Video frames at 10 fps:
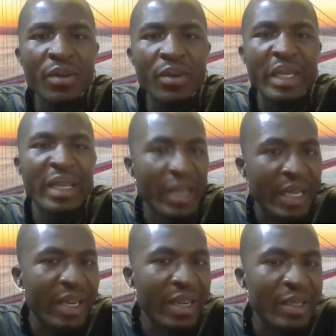
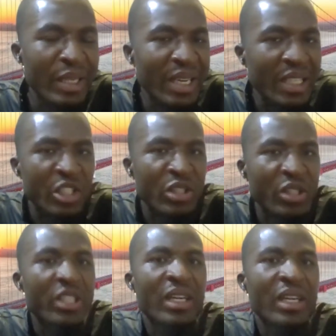in our
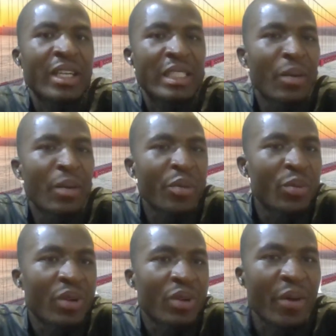generation as young
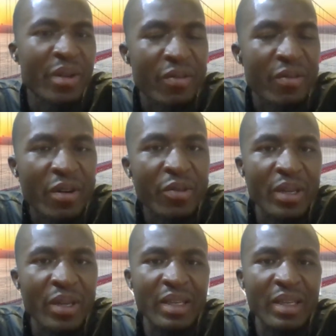people? Are we involved?